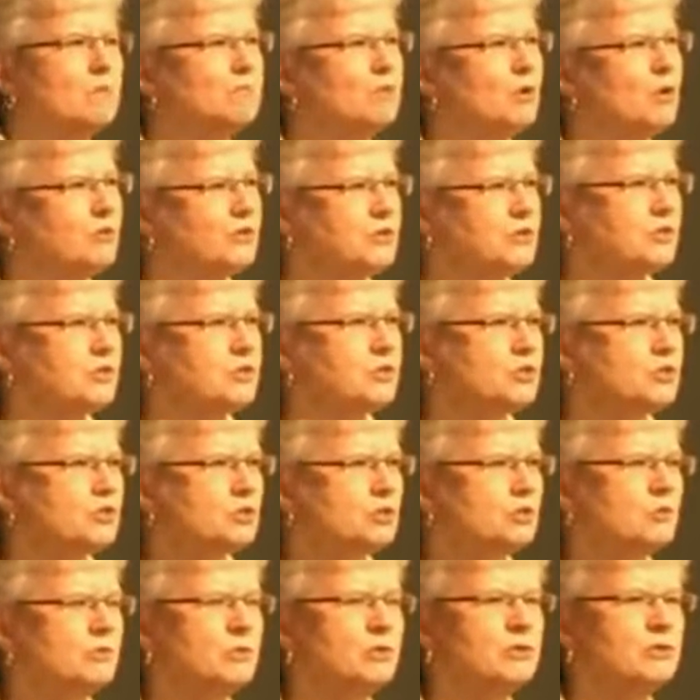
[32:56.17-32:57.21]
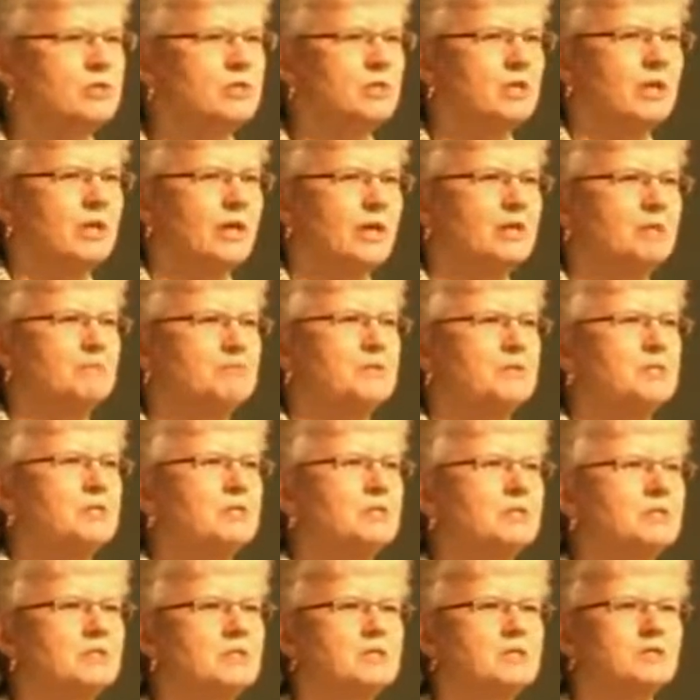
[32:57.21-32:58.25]
both in consumers and
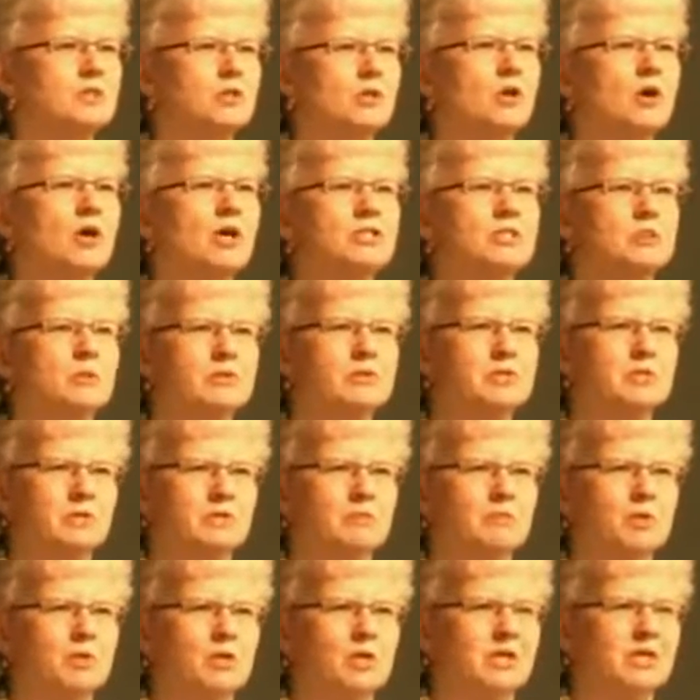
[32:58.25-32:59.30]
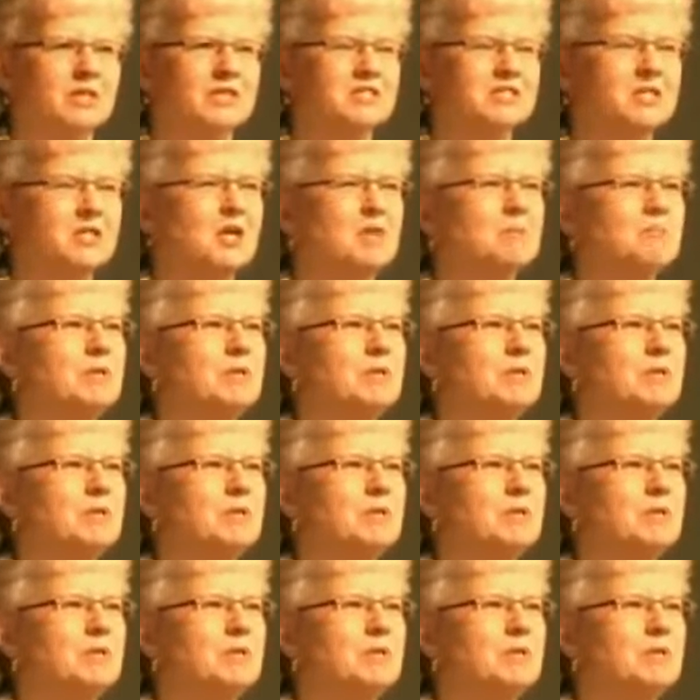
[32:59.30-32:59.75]
businesses and also as communities.